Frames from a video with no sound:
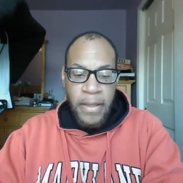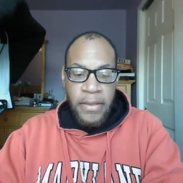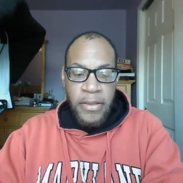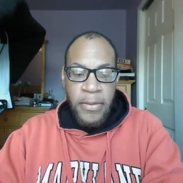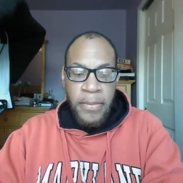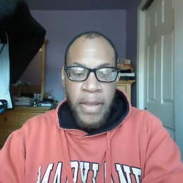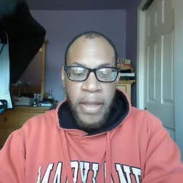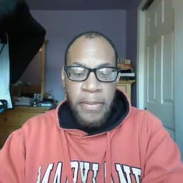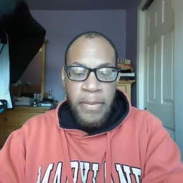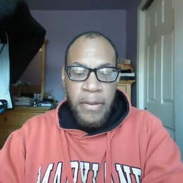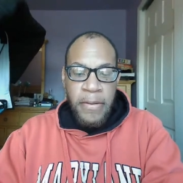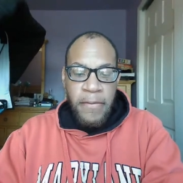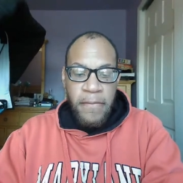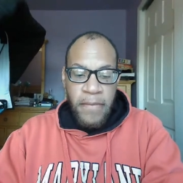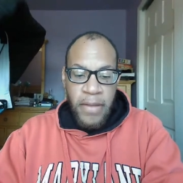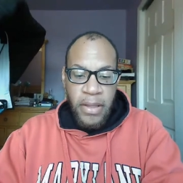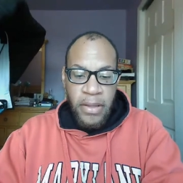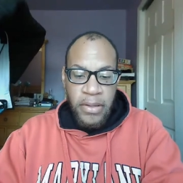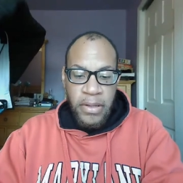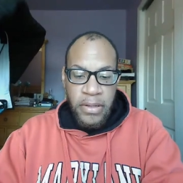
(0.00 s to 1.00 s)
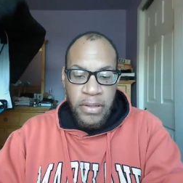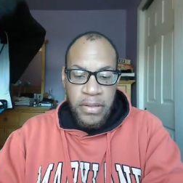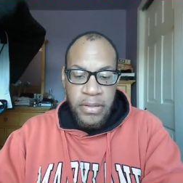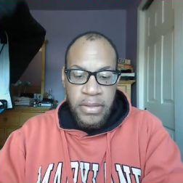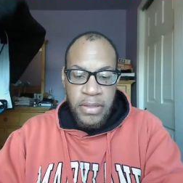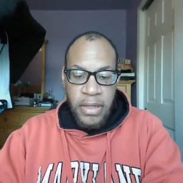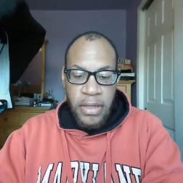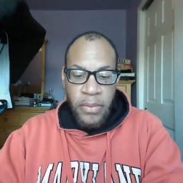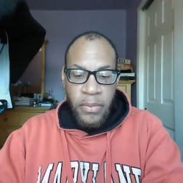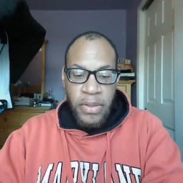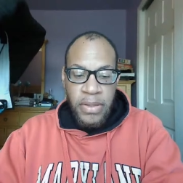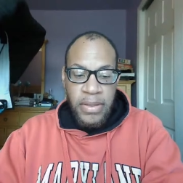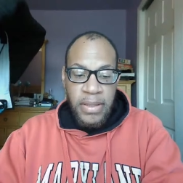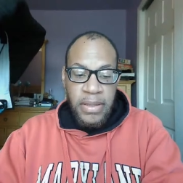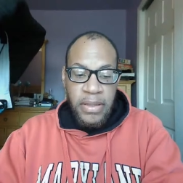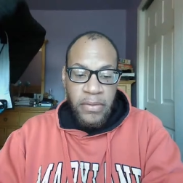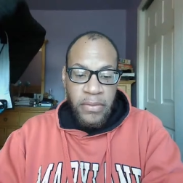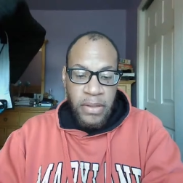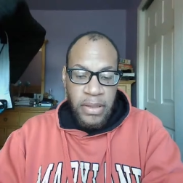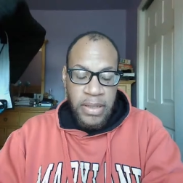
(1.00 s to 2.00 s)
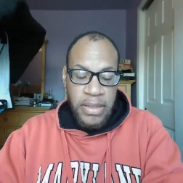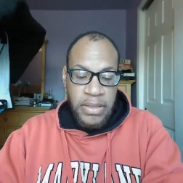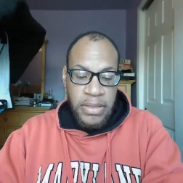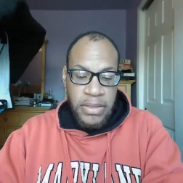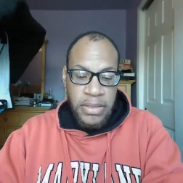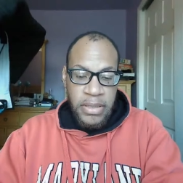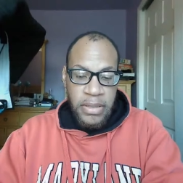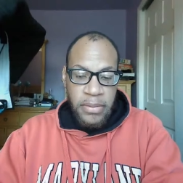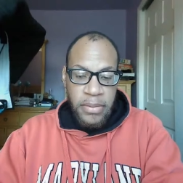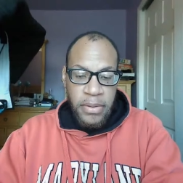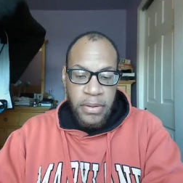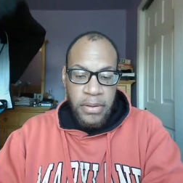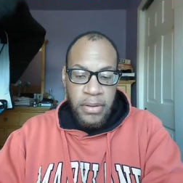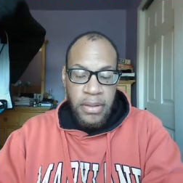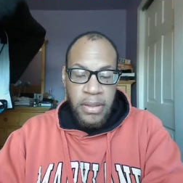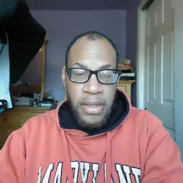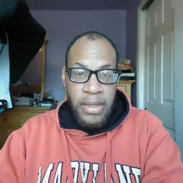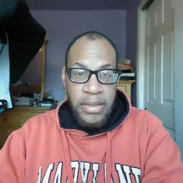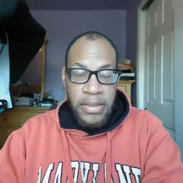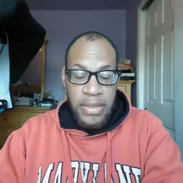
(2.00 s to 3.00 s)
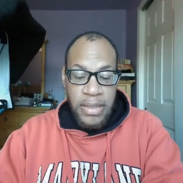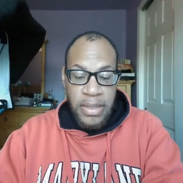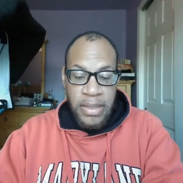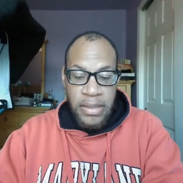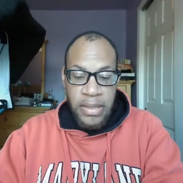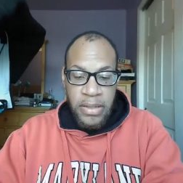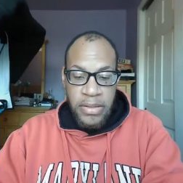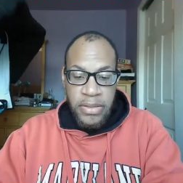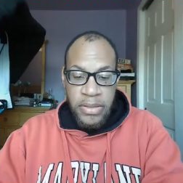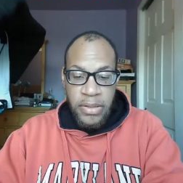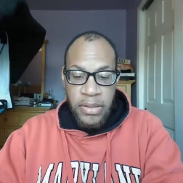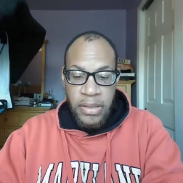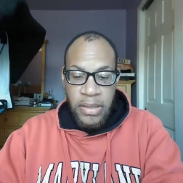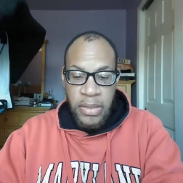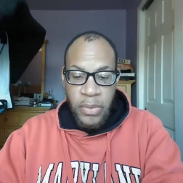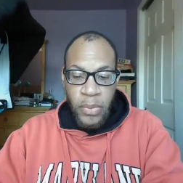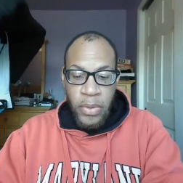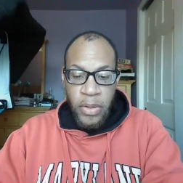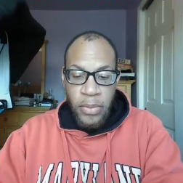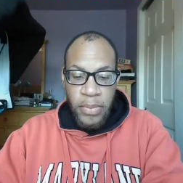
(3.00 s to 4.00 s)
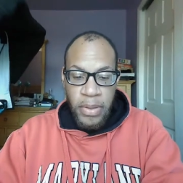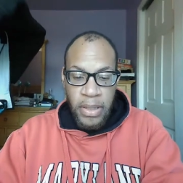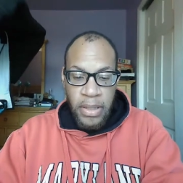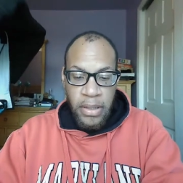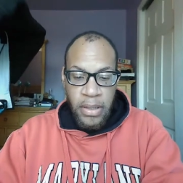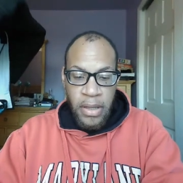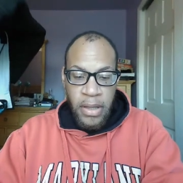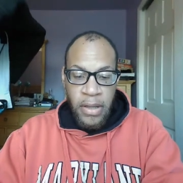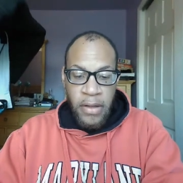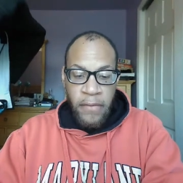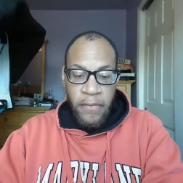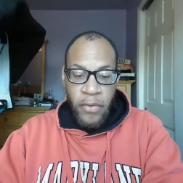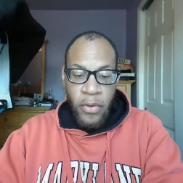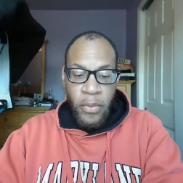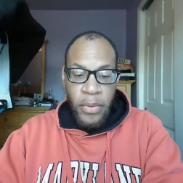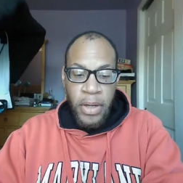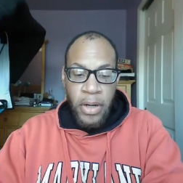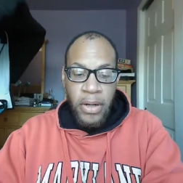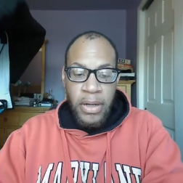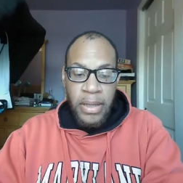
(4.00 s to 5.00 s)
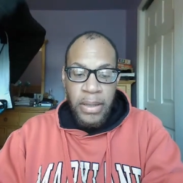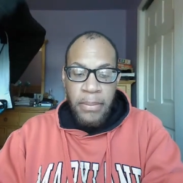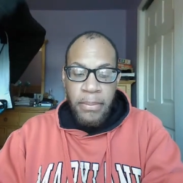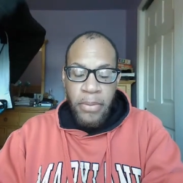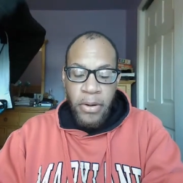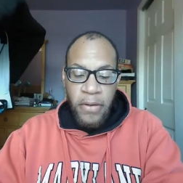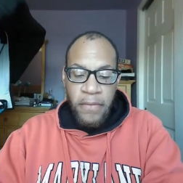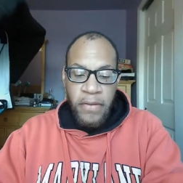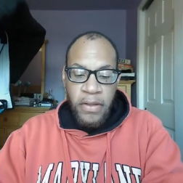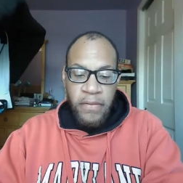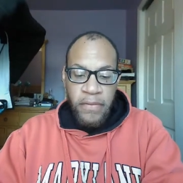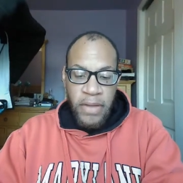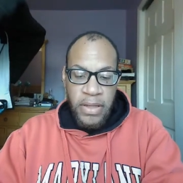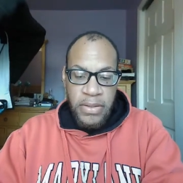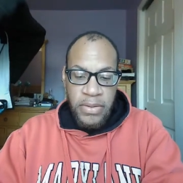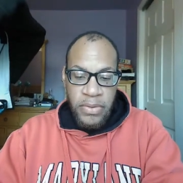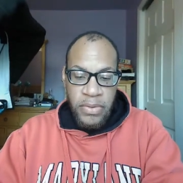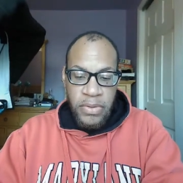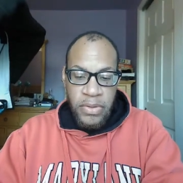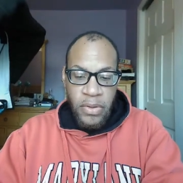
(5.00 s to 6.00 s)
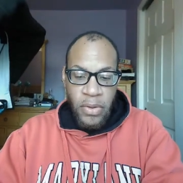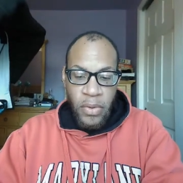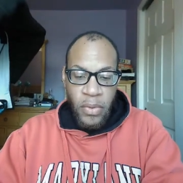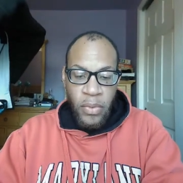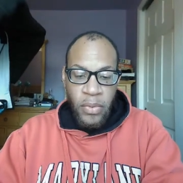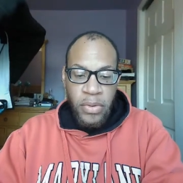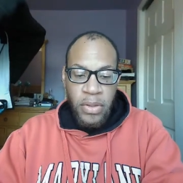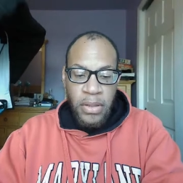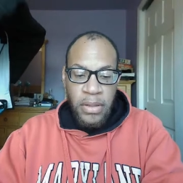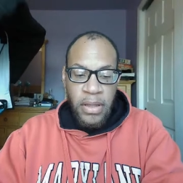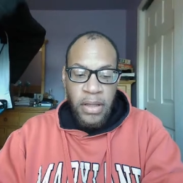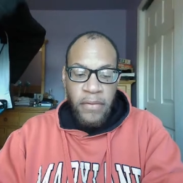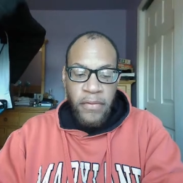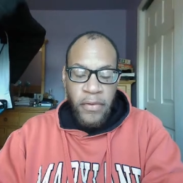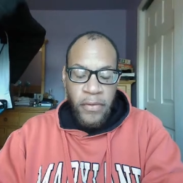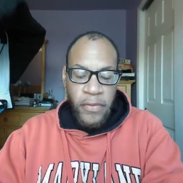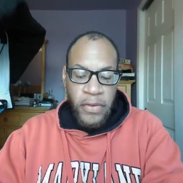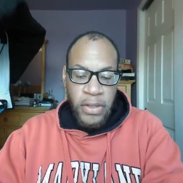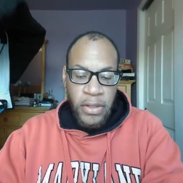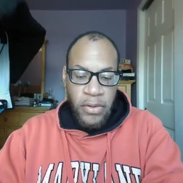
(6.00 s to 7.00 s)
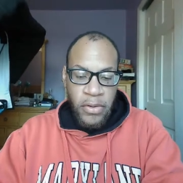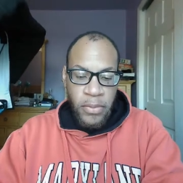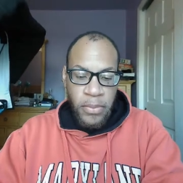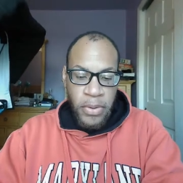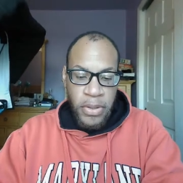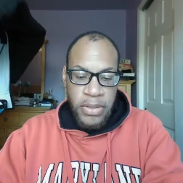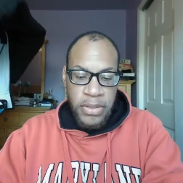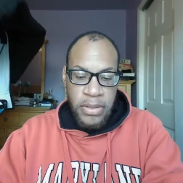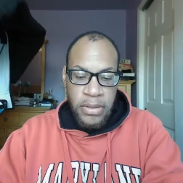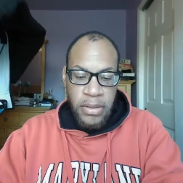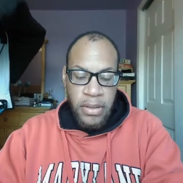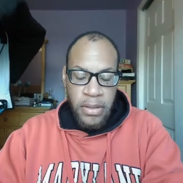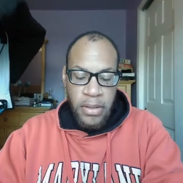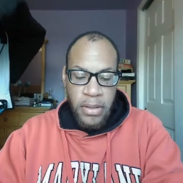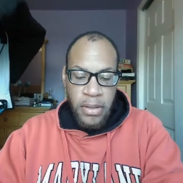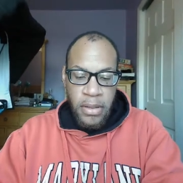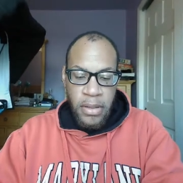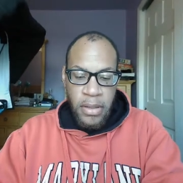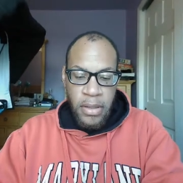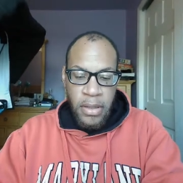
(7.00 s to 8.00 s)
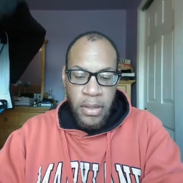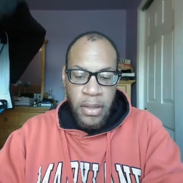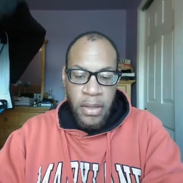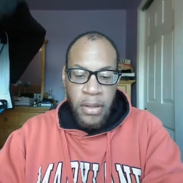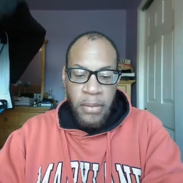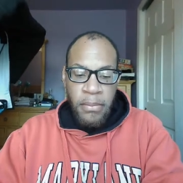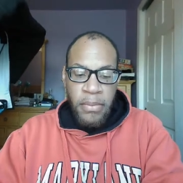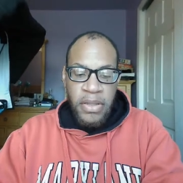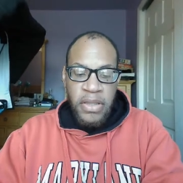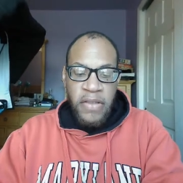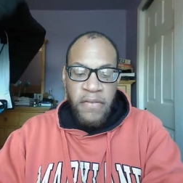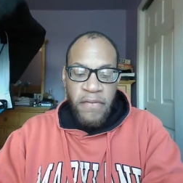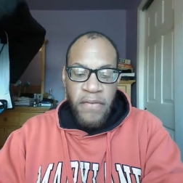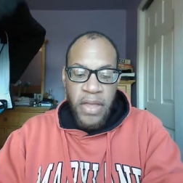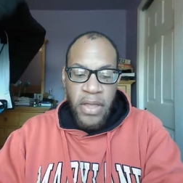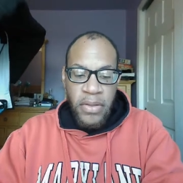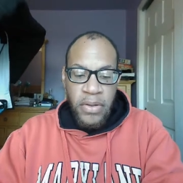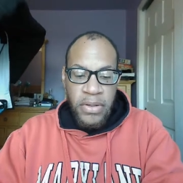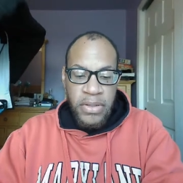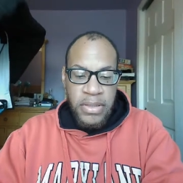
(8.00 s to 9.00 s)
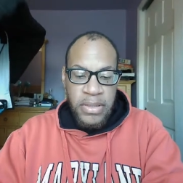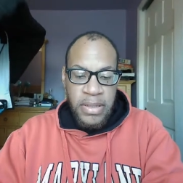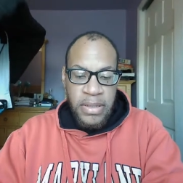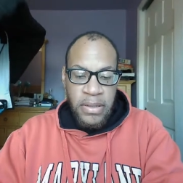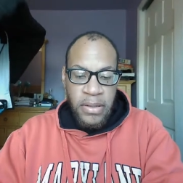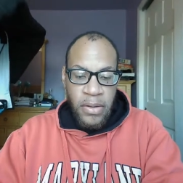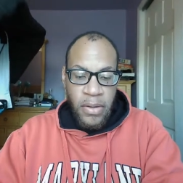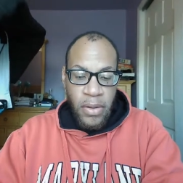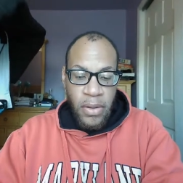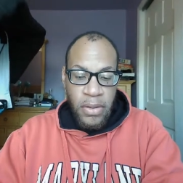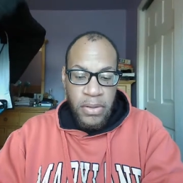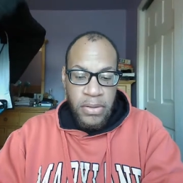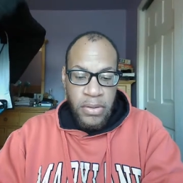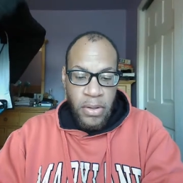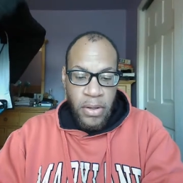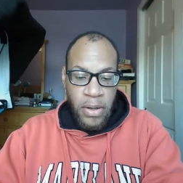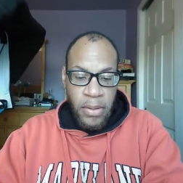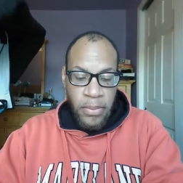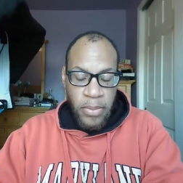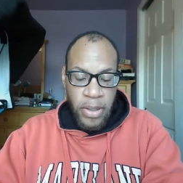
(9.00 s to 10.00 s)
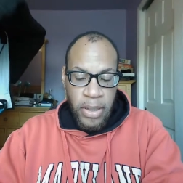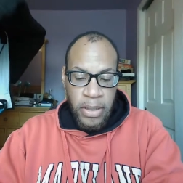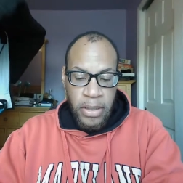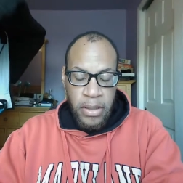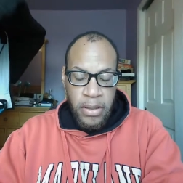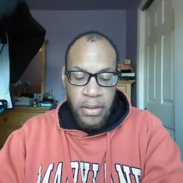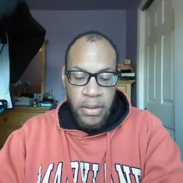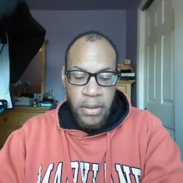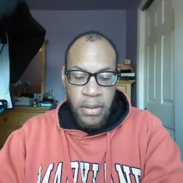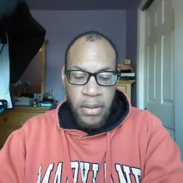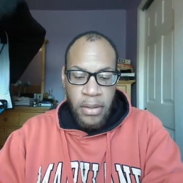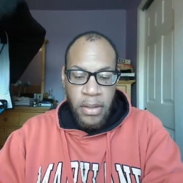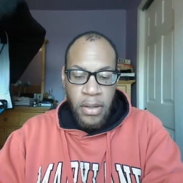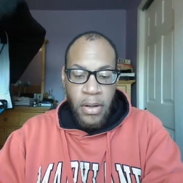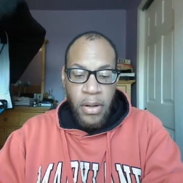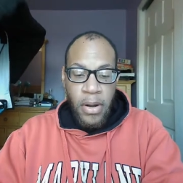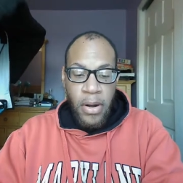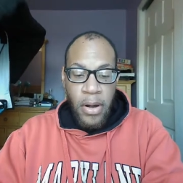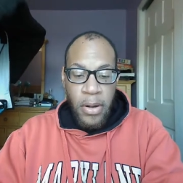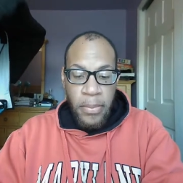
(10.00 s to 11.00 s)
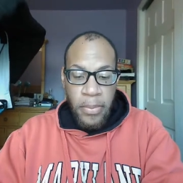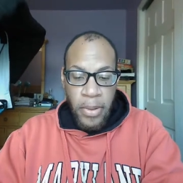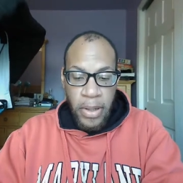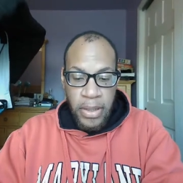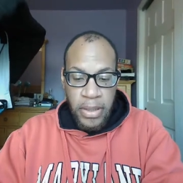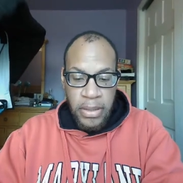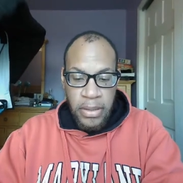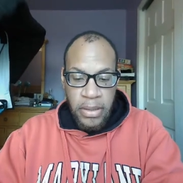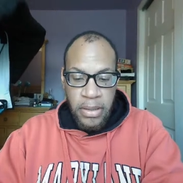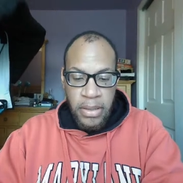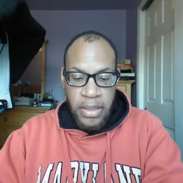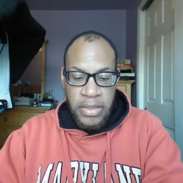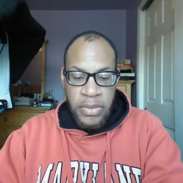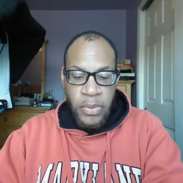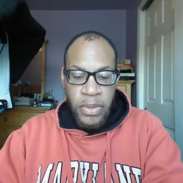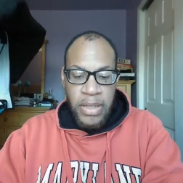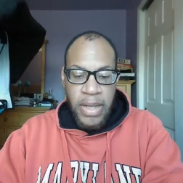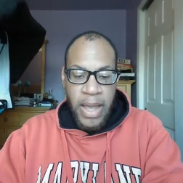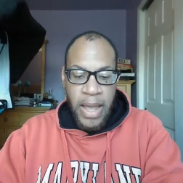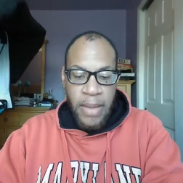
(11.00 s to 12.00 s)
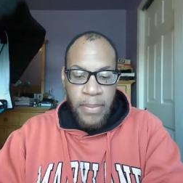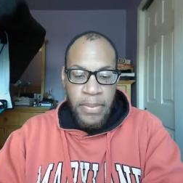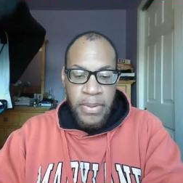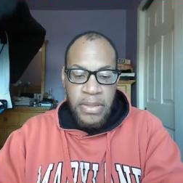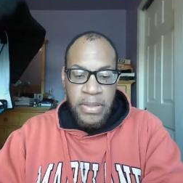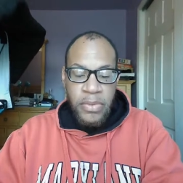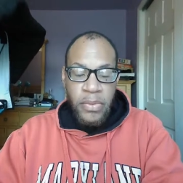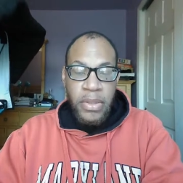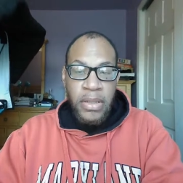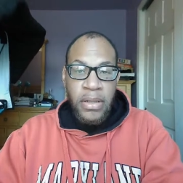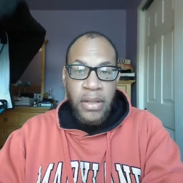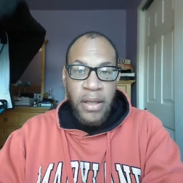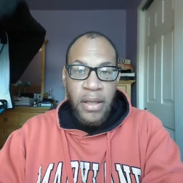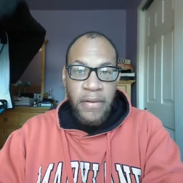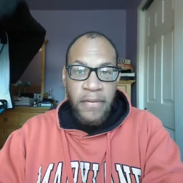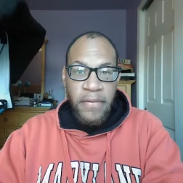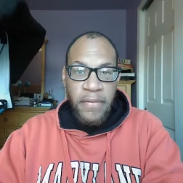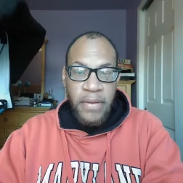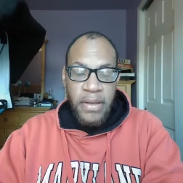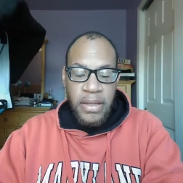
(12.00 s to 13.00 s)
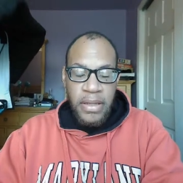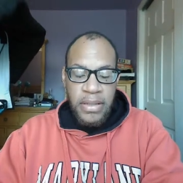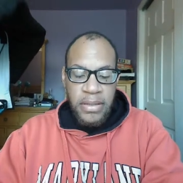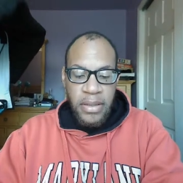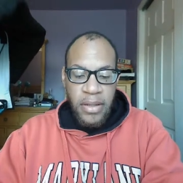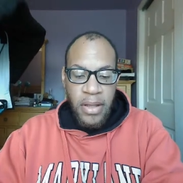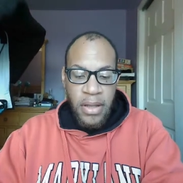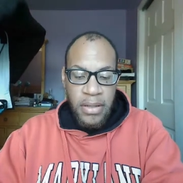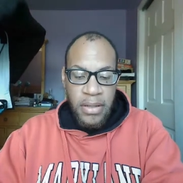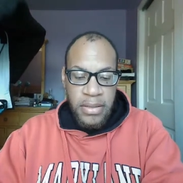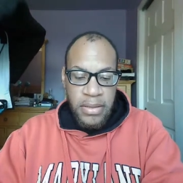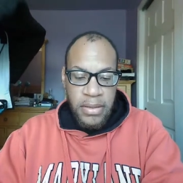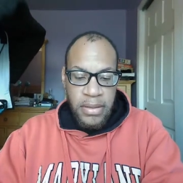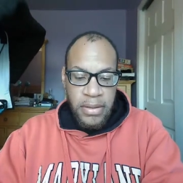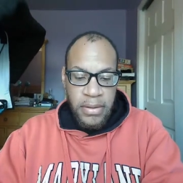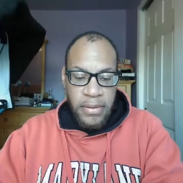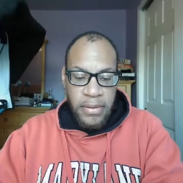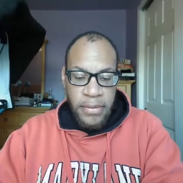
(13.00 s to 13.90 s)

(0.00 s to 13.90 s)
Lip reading: There may be failures within the relationship. Indeed, there certainly will be, for we are imperfect vessels to hold the love of another person. But the failures didn't cause the heartbreak. Heartbreak is what happens when love is lost.